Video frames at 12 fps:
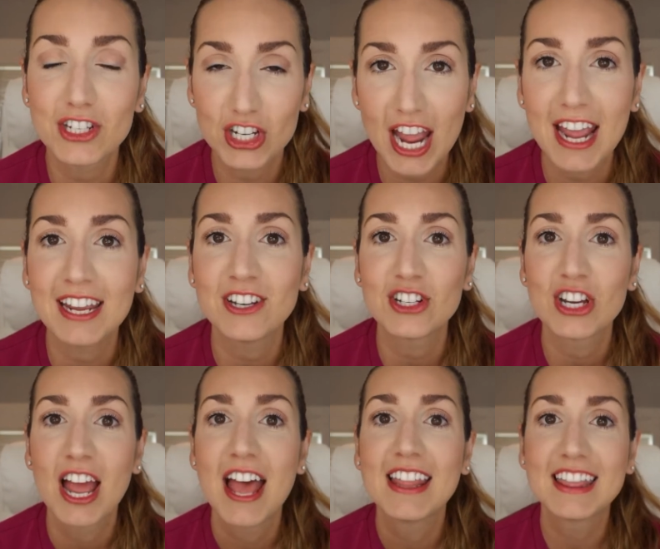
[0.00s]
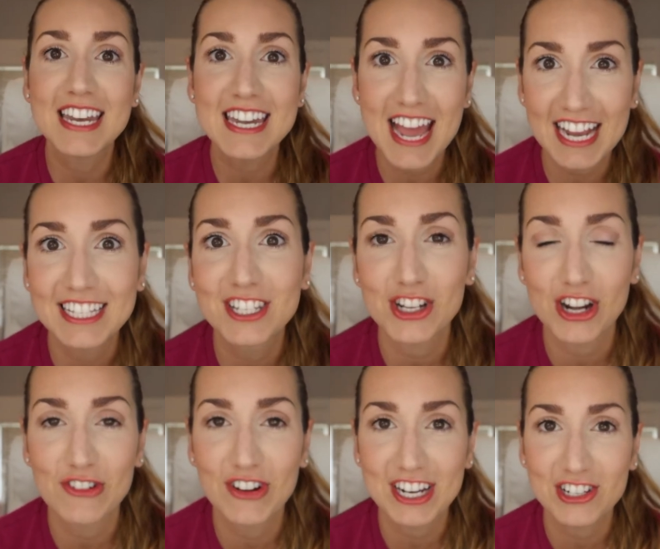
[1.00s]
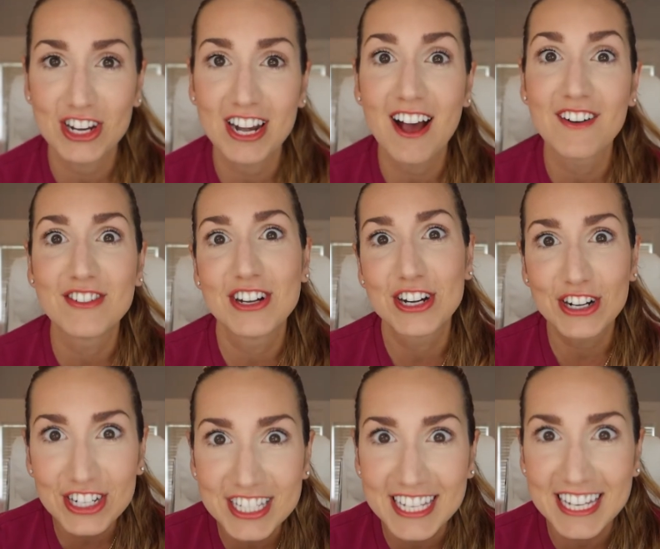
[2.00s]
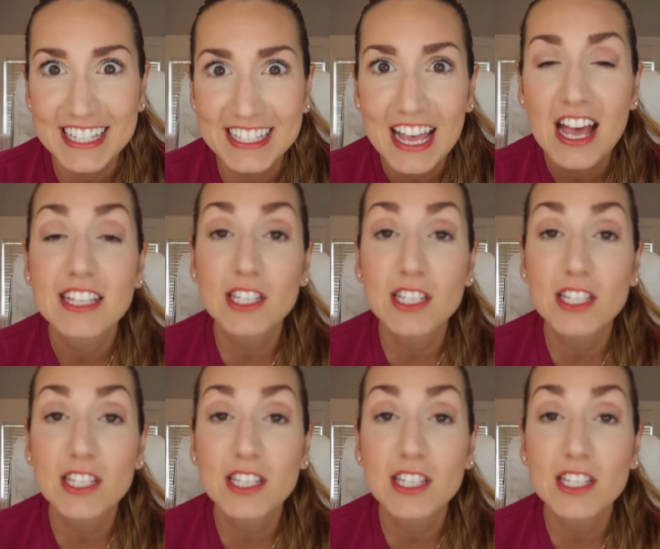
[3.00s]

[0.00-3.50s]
change the next generation of nurses.